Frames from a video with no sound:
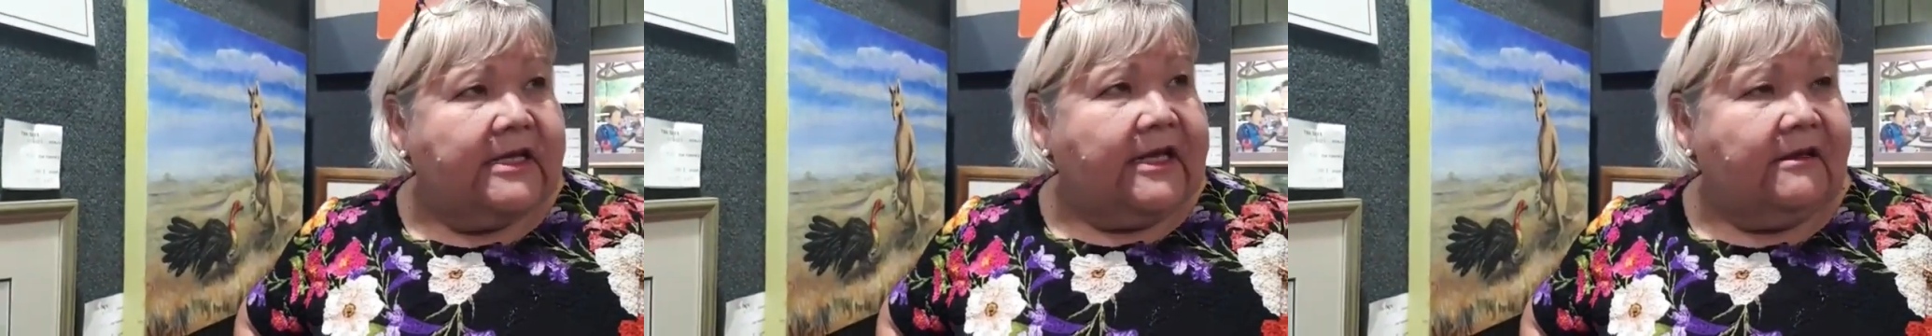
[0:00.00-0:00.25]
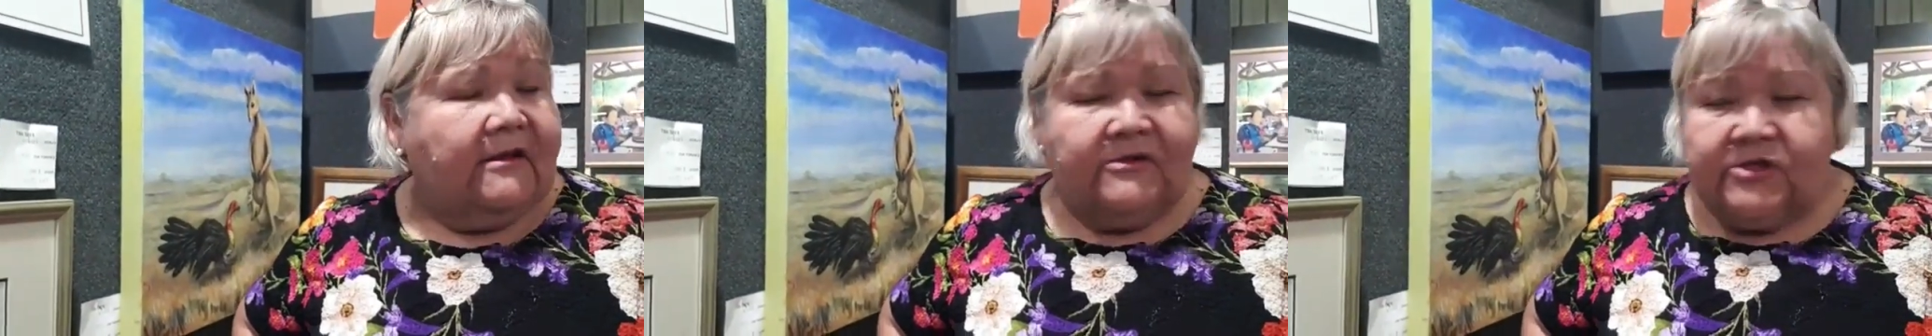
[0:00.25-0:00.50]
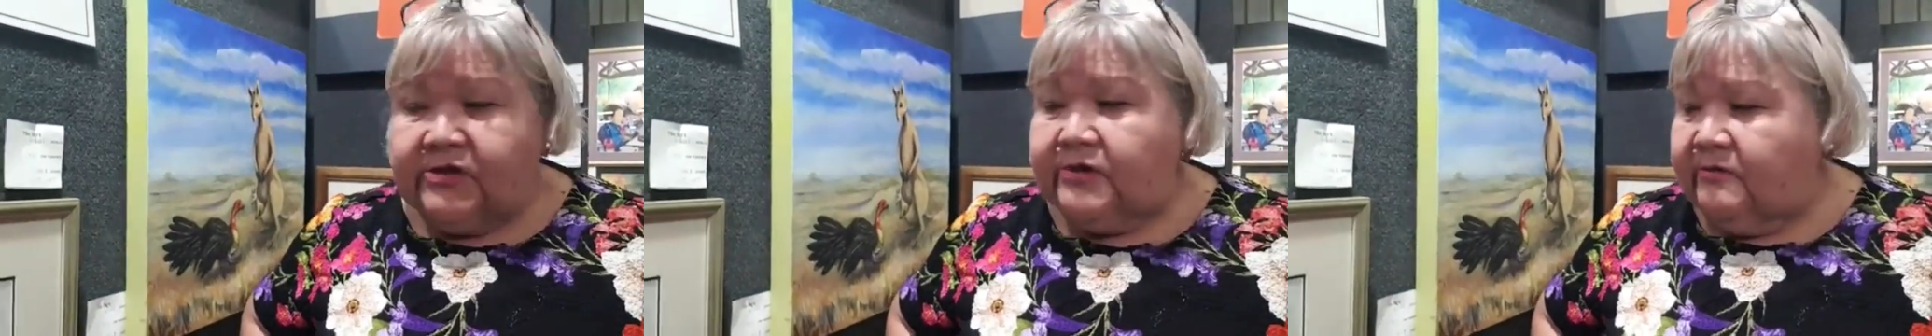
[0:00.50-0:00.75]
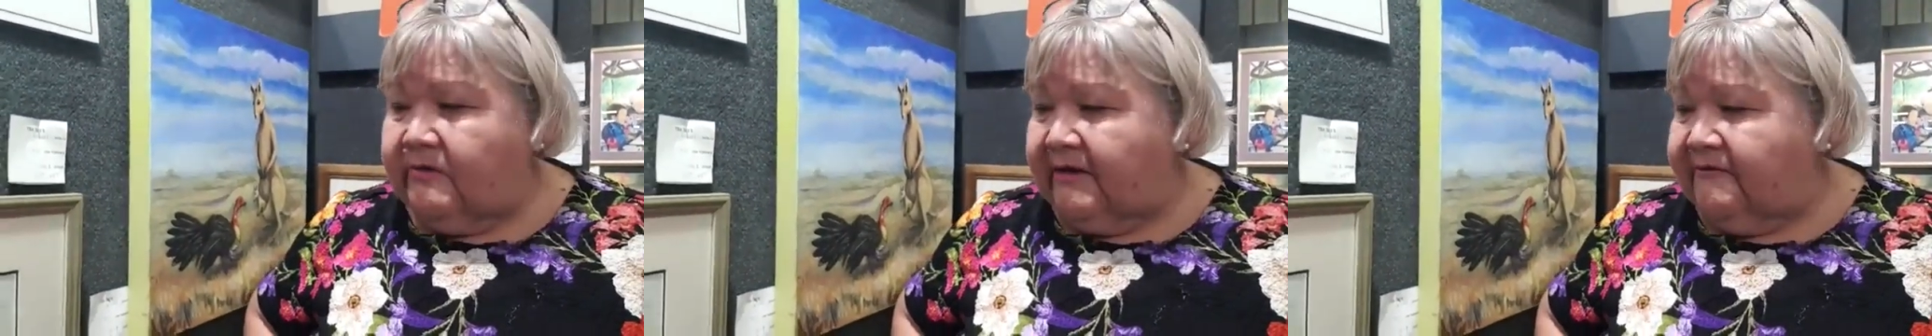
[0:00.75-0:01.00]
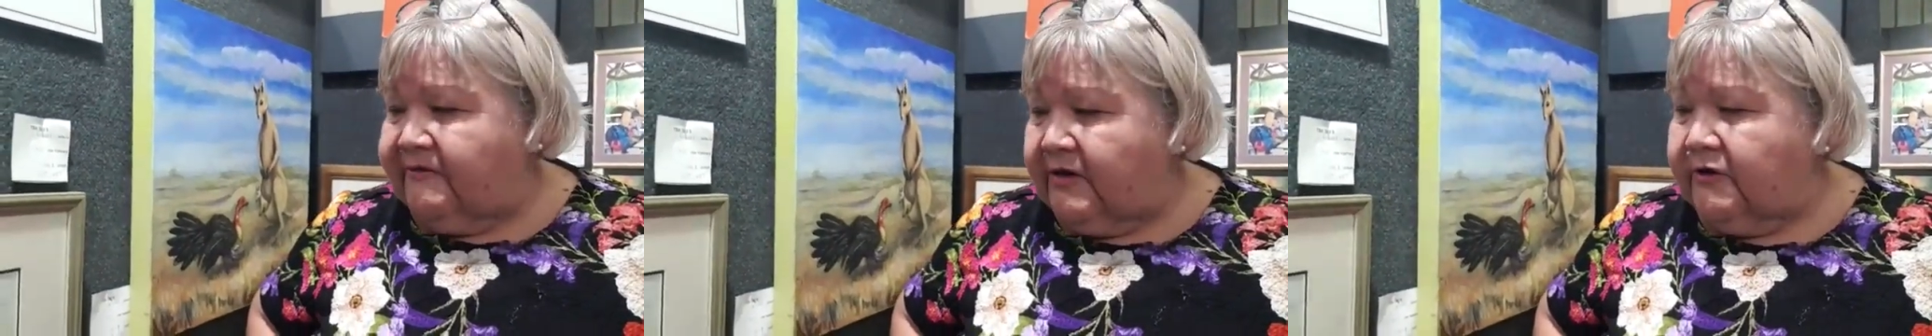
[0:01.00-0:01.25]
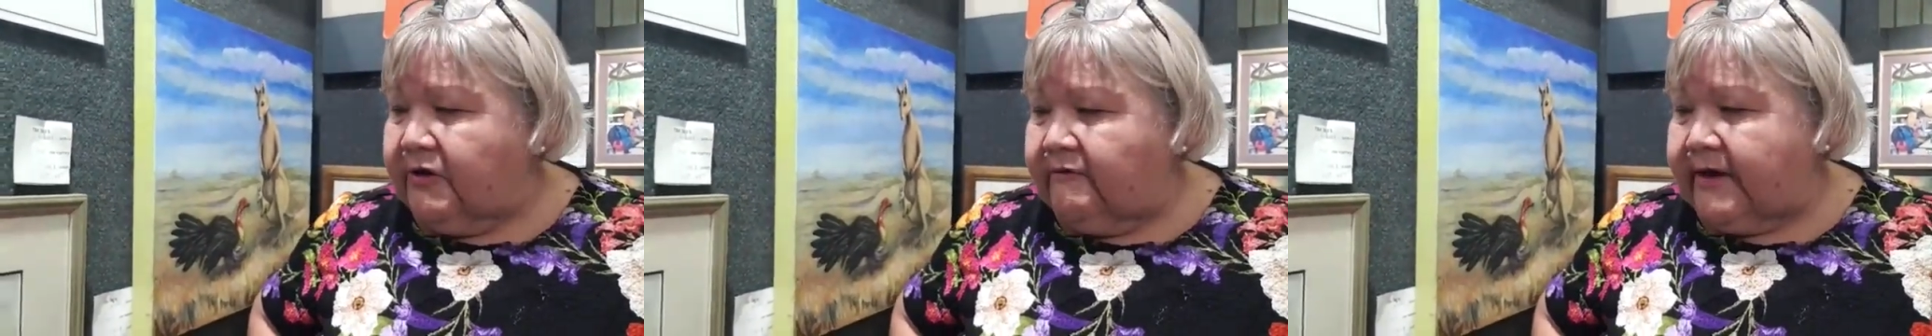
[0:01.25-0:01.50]
to
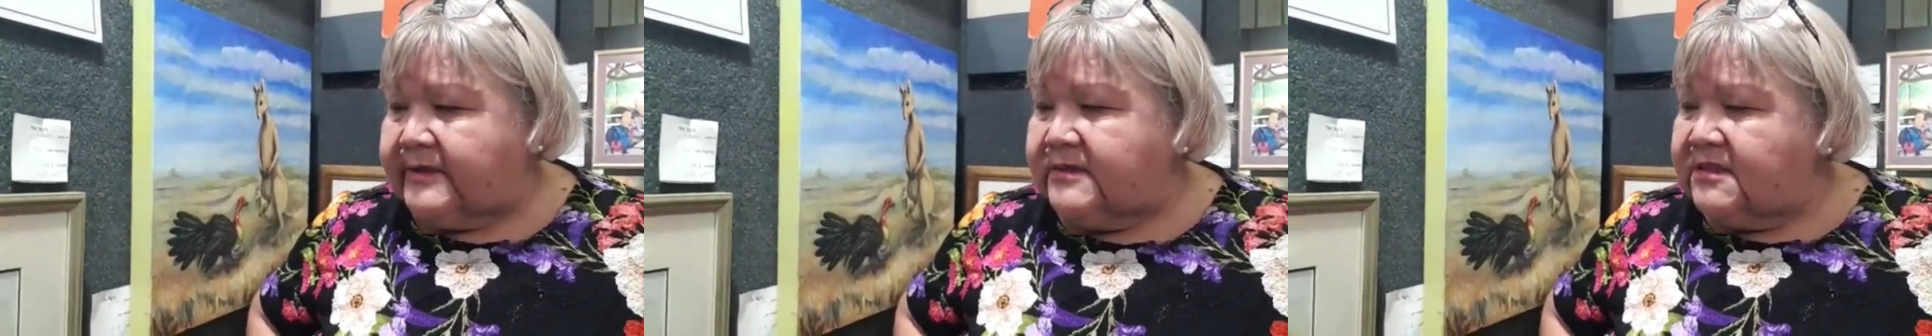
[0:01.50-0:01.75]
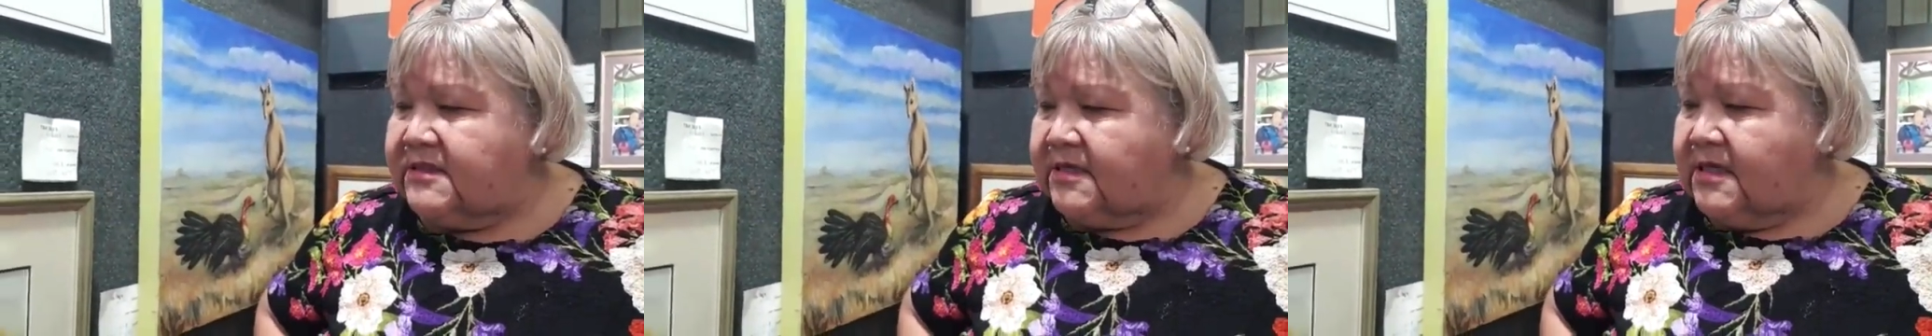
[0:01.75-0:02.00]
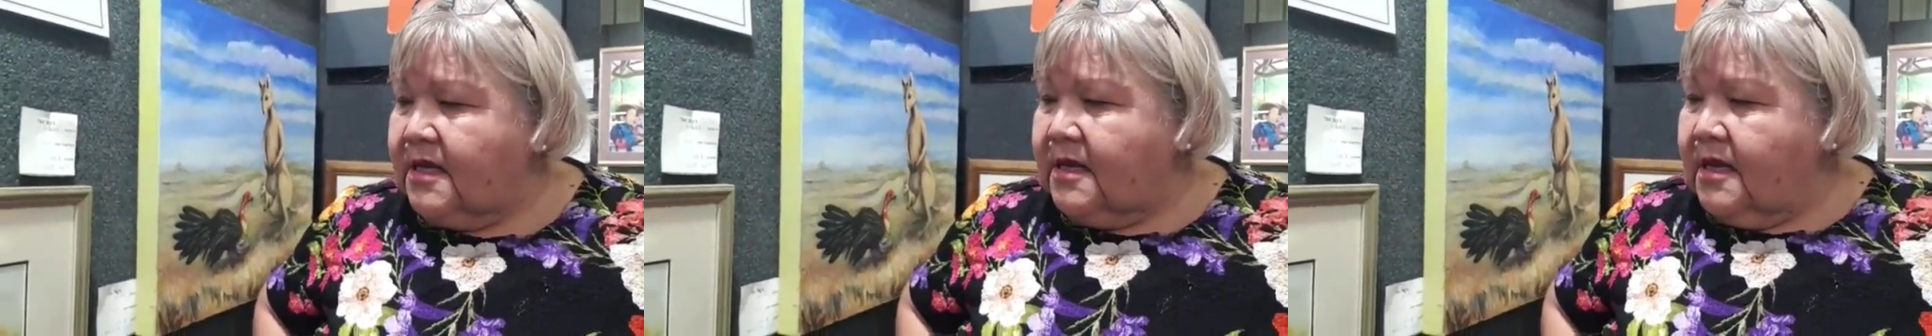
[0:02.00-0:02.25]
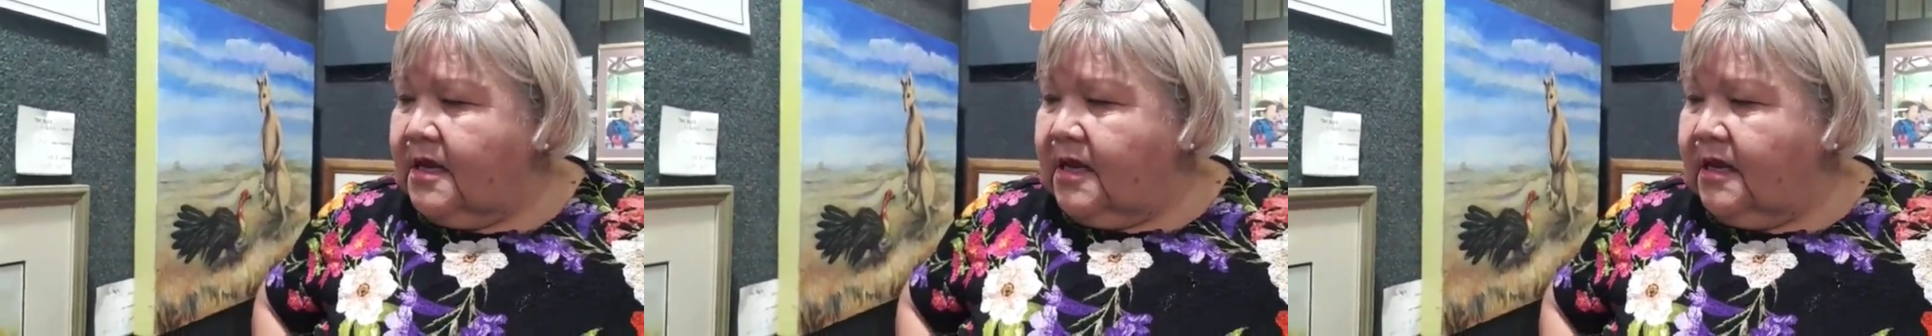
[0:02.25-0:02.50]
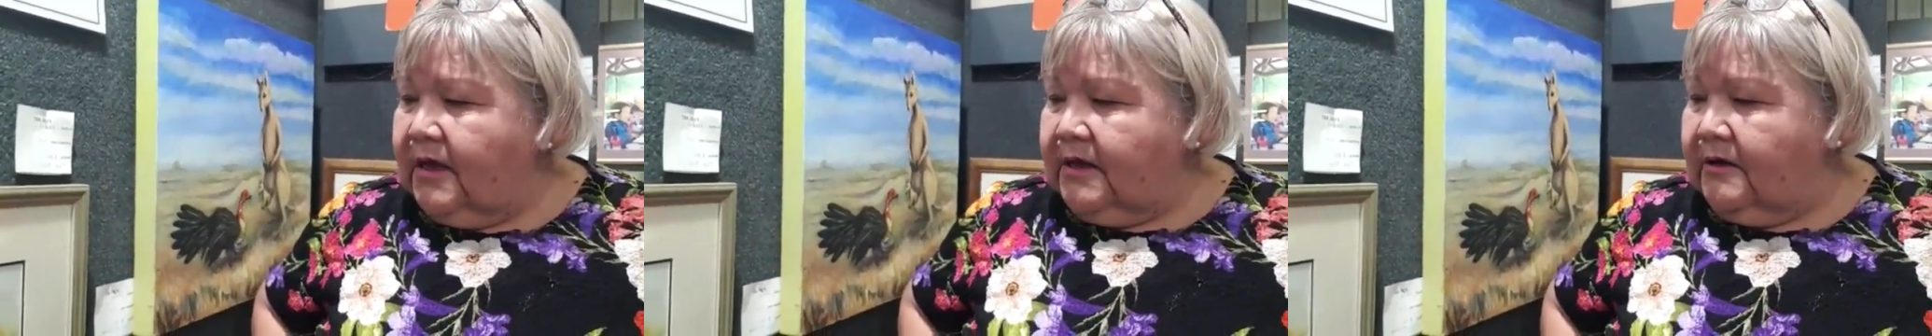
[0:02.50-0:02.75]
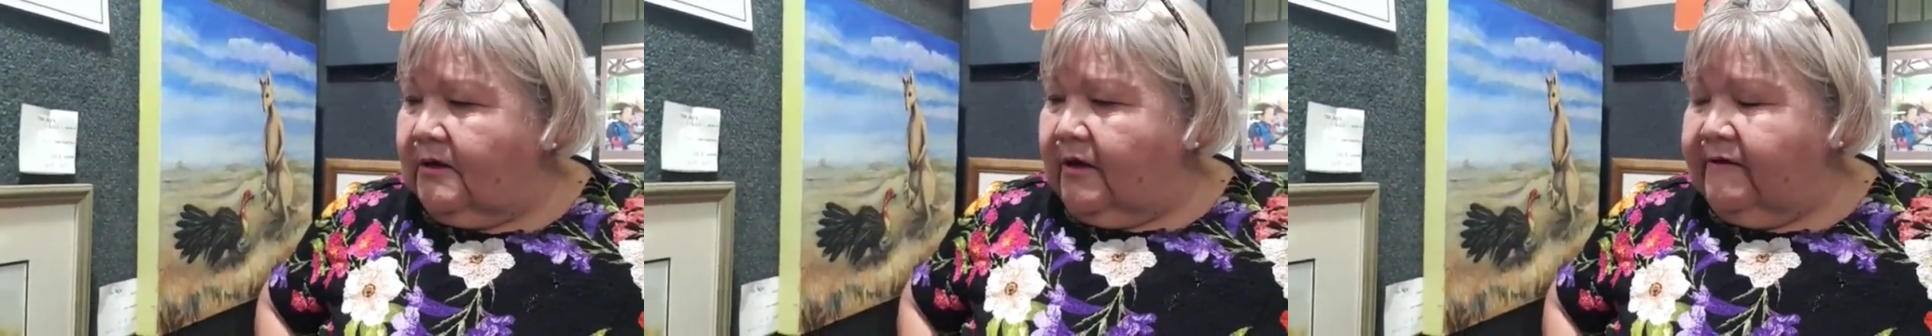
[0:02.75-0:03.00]
fairy wrens,
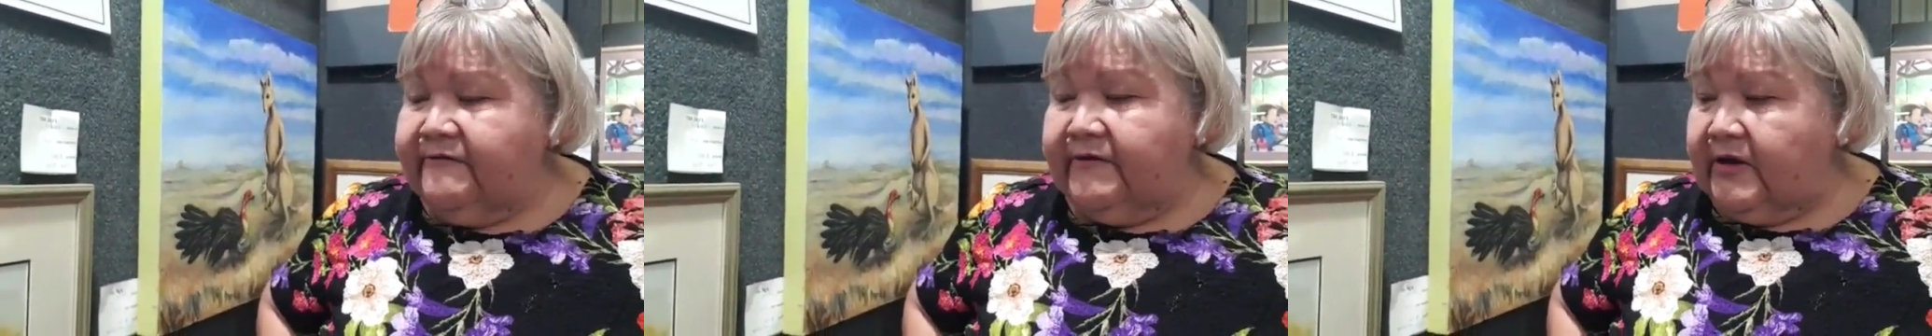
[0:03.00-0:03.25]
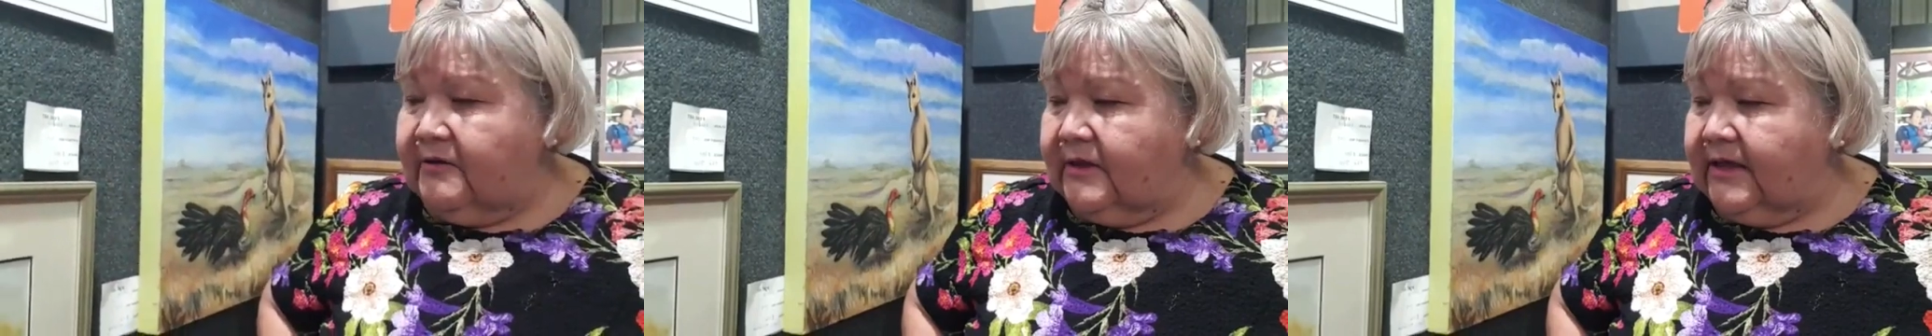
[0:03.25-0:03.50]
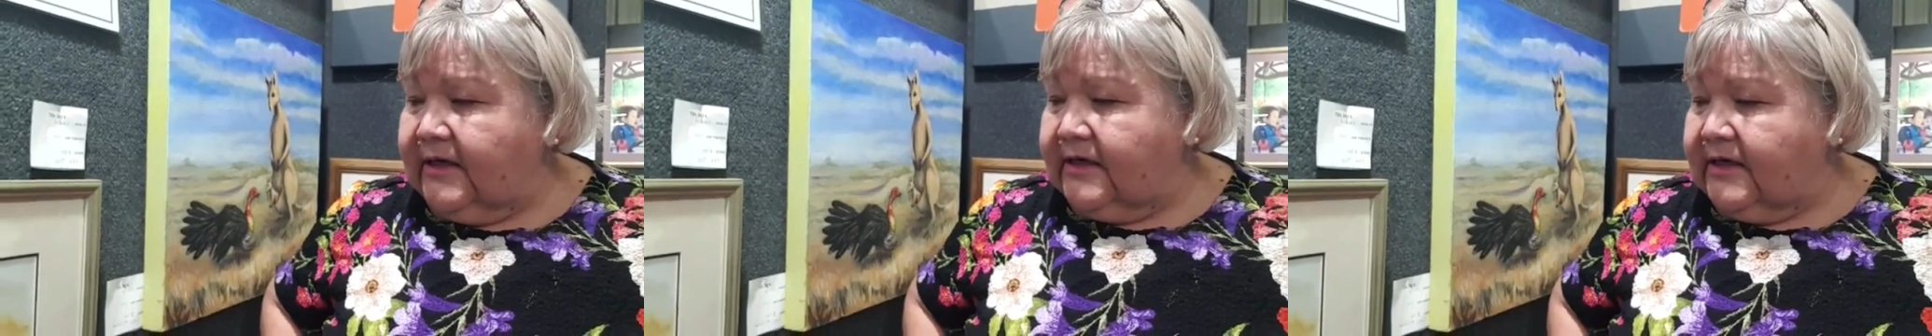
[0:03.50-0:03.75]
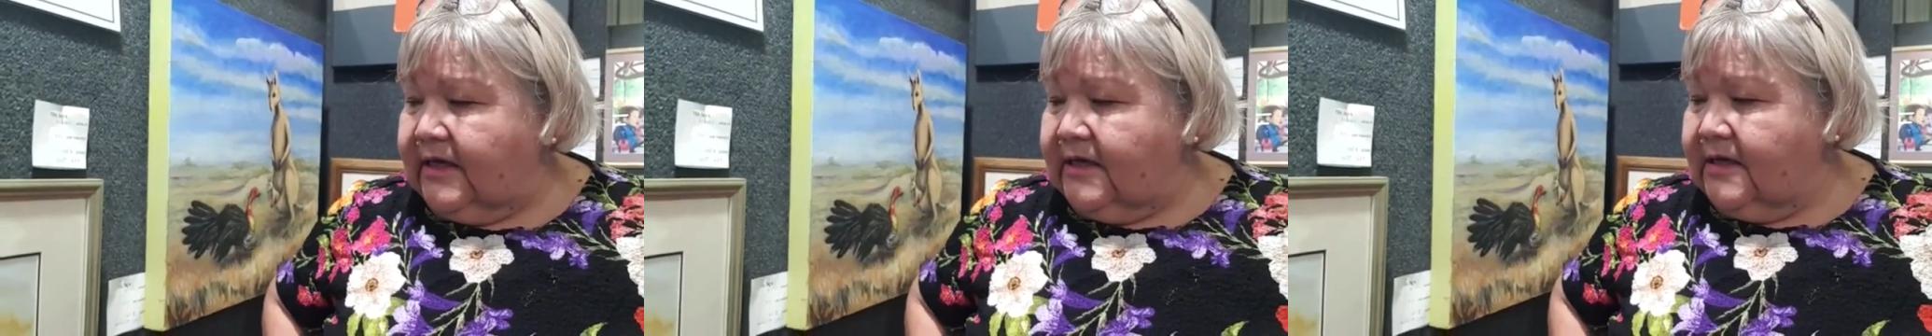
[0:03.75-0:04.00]
I feel. And